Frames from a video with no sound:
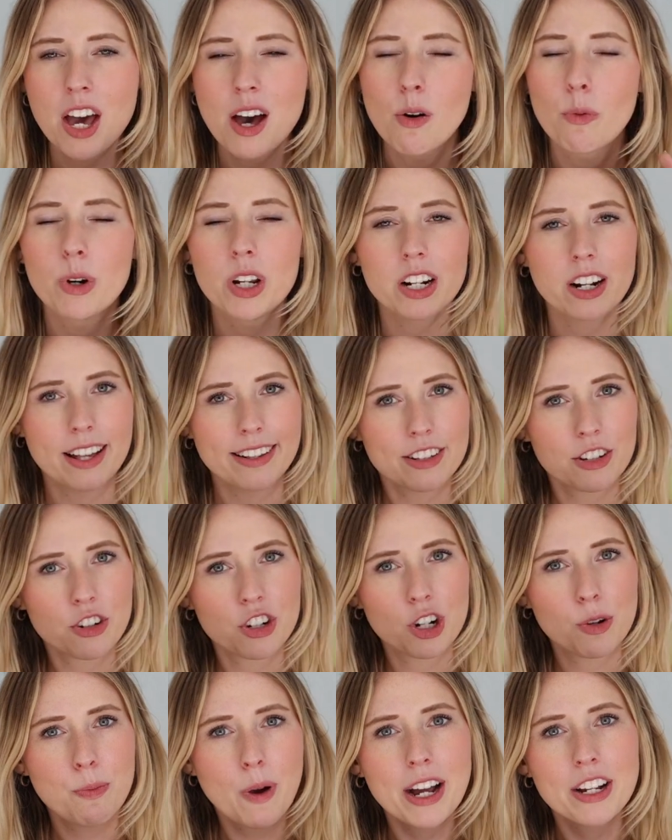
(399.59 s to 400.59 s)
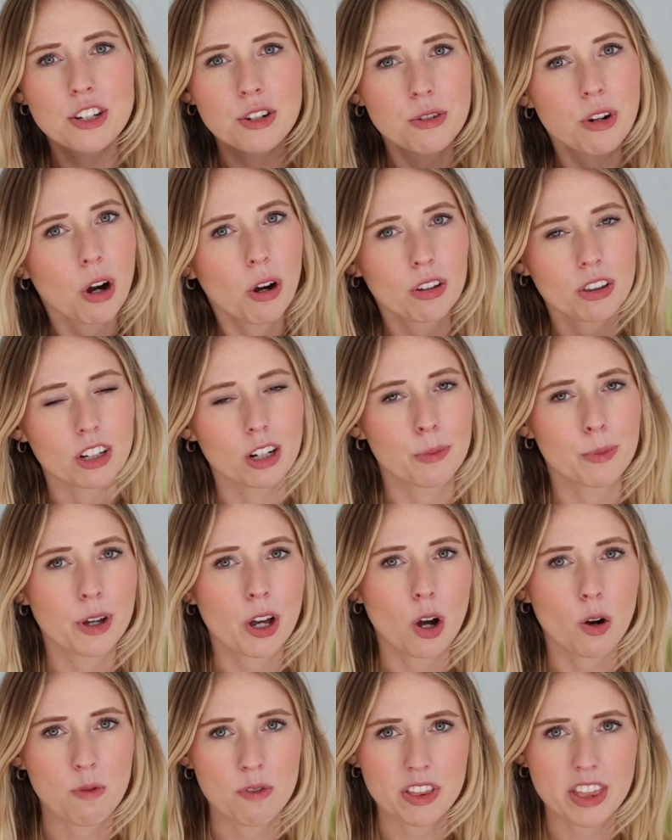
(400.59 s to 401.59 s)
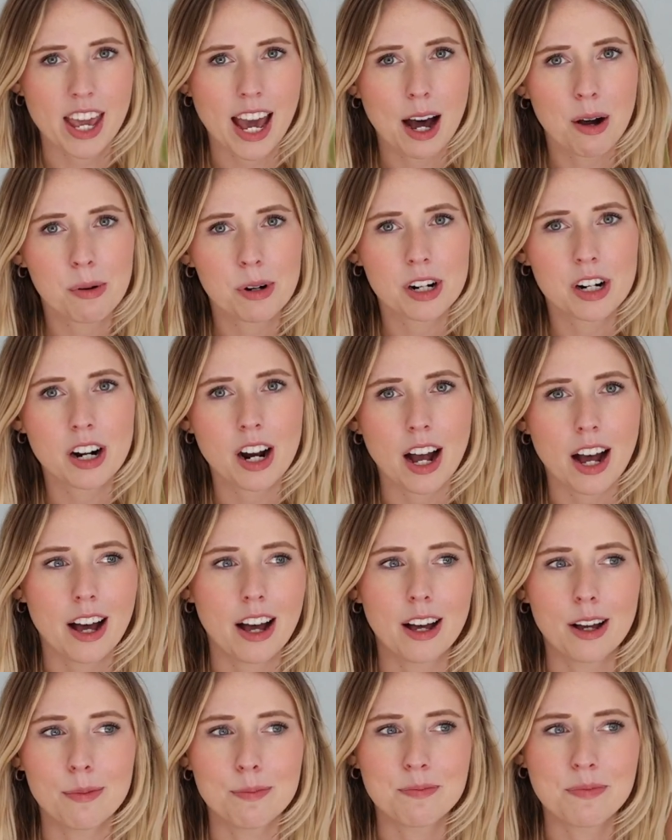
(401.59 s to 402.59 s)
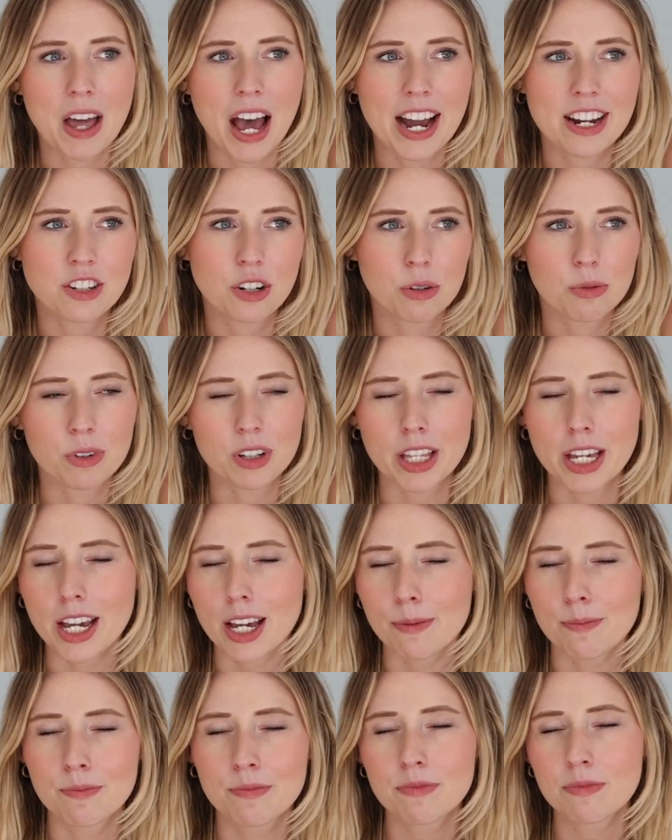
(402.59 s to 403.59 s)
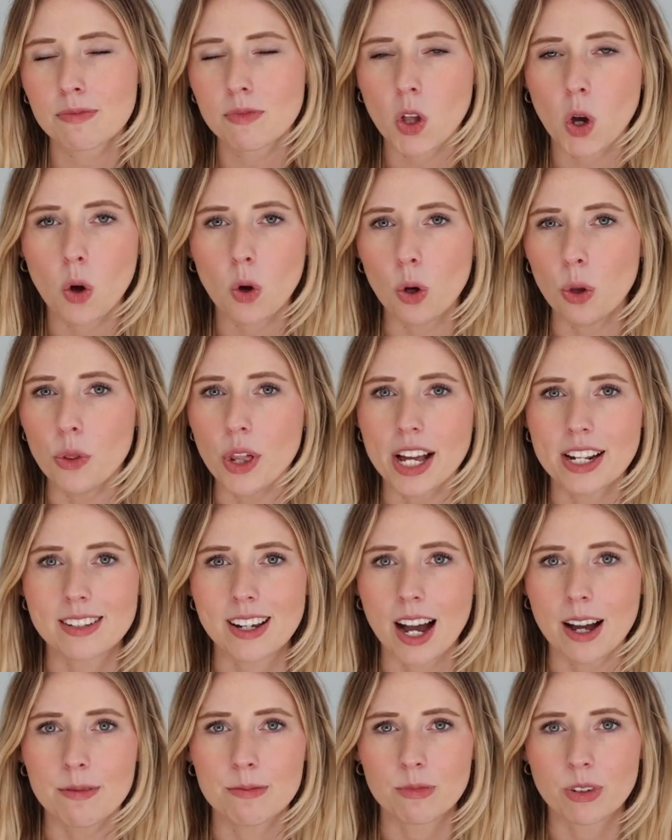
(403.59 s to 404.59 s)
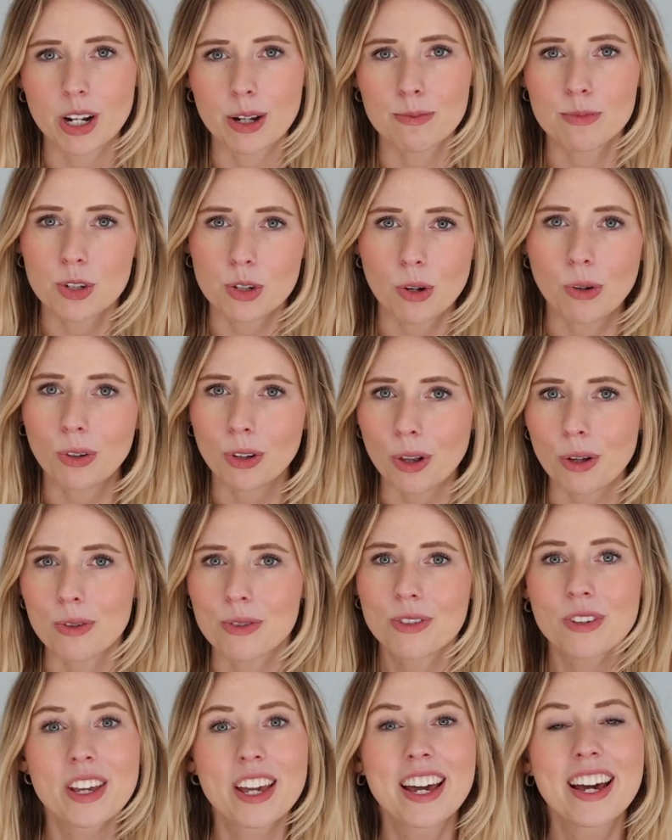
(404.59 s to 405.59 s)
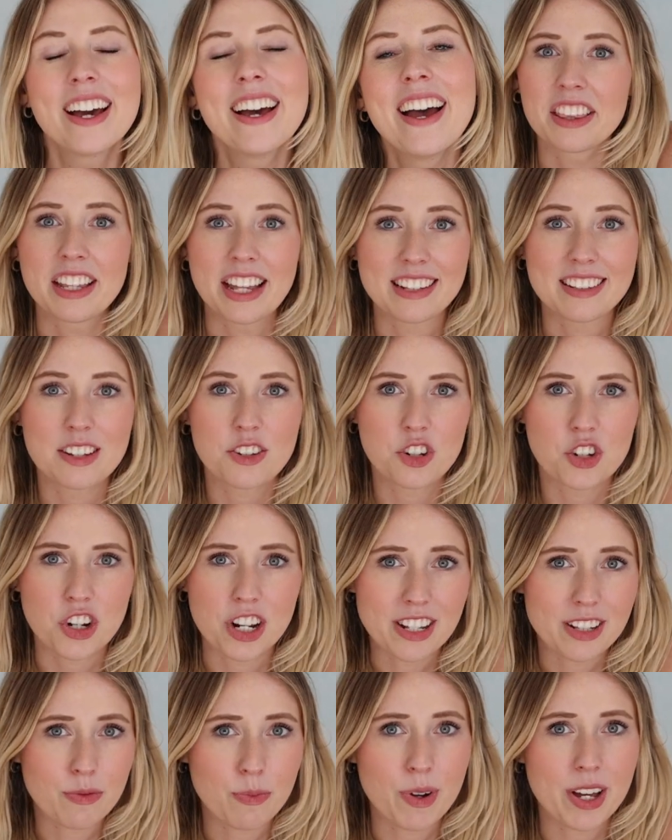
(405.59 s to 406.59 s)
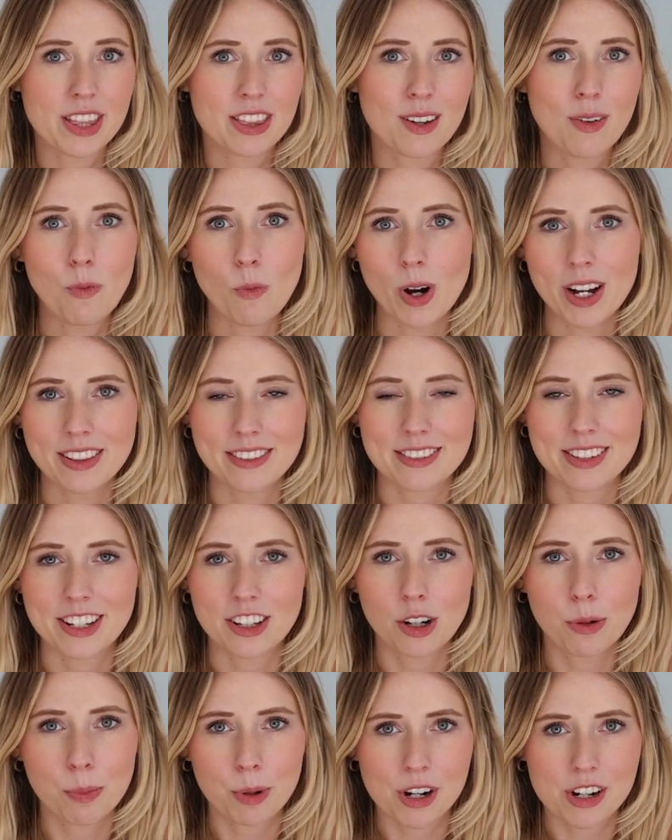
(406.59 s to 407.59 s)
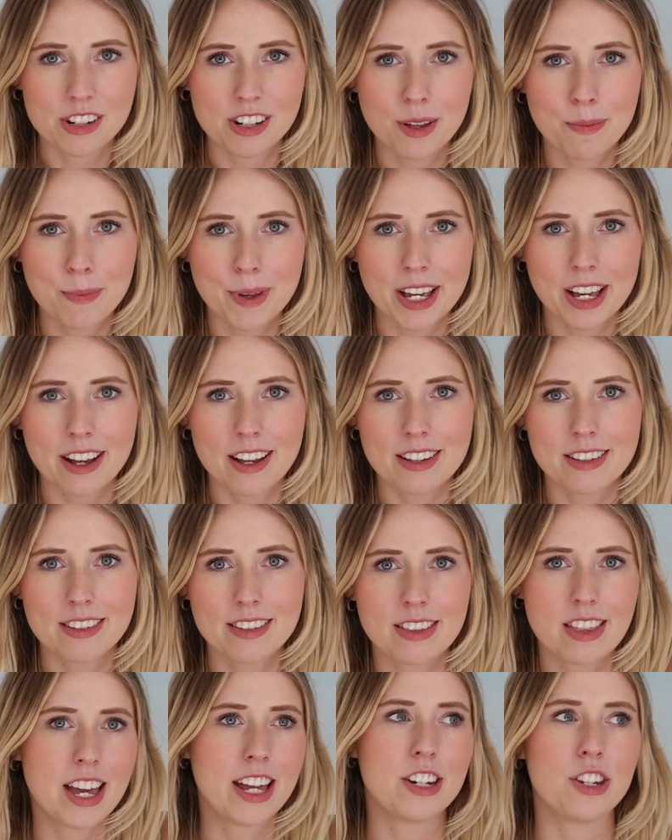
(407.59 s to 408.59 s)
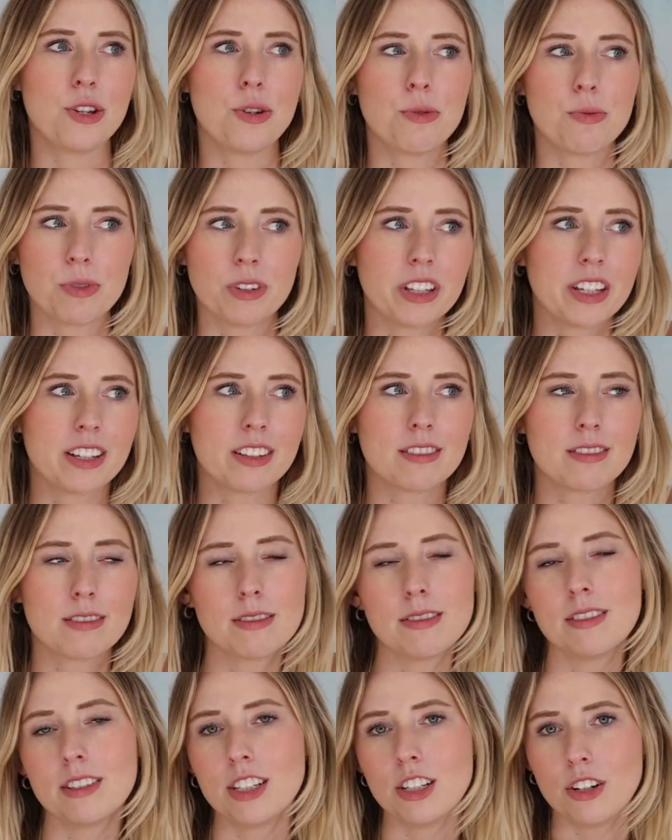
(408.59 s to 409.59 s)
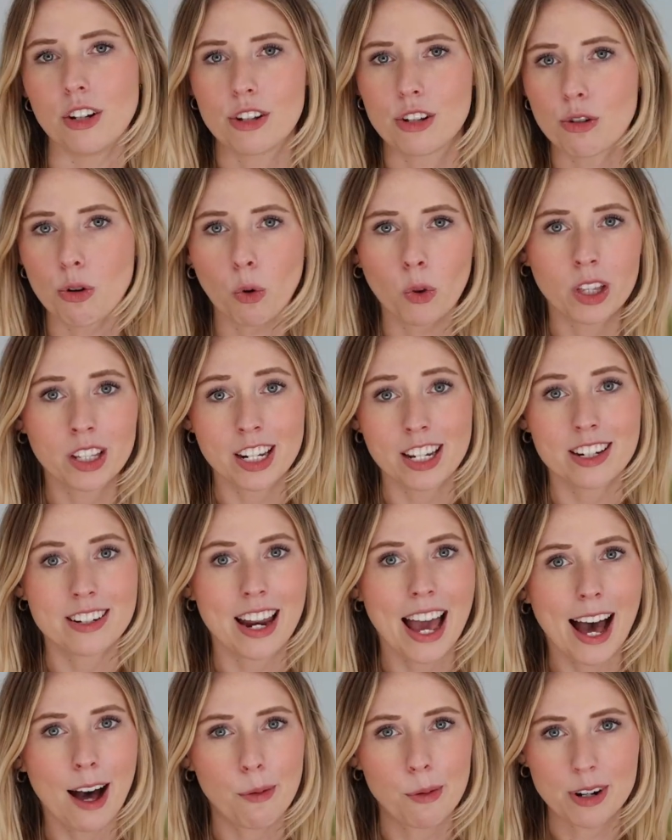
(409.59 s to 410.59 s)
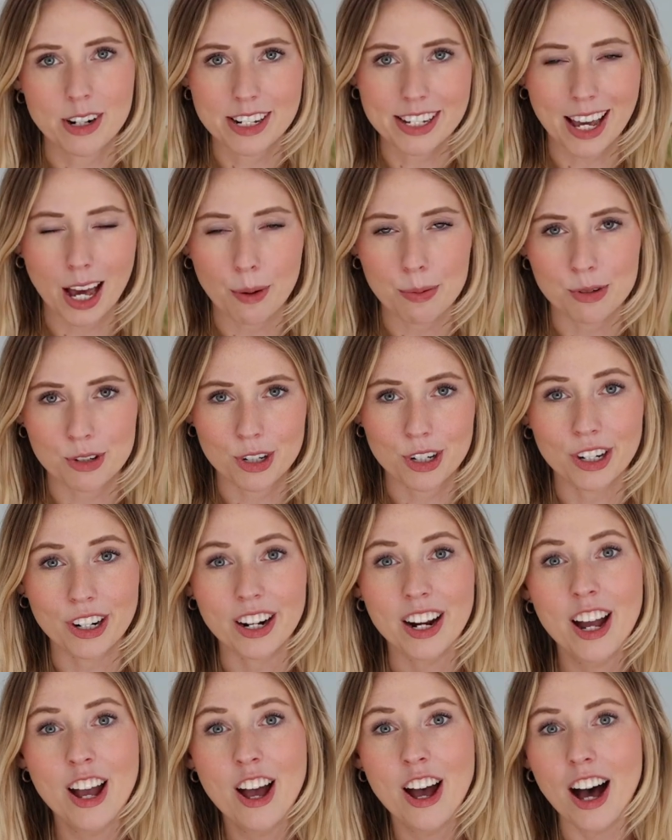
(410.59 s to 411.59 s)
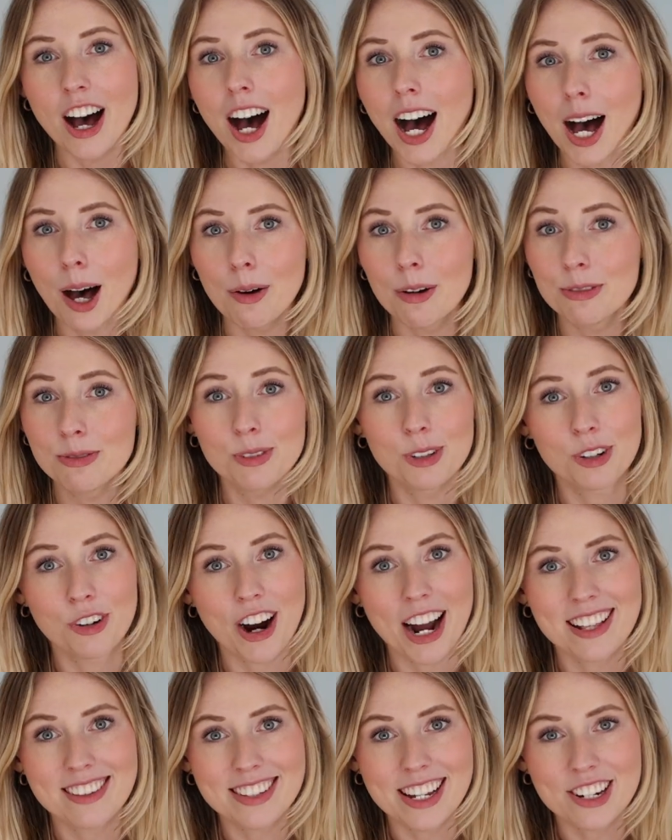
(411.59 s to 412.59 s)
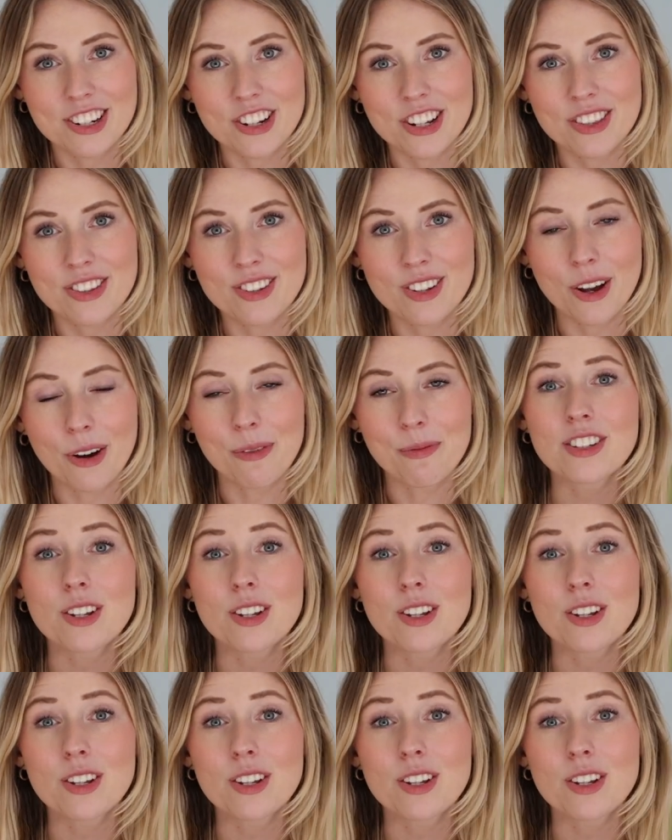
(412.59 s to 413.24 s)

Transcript: When it is a group, I do go a little bit over the hour. I don't really hold that time frame too closely unless it's just with one single person, because then you really, you only need an hour to capture a full grad session. So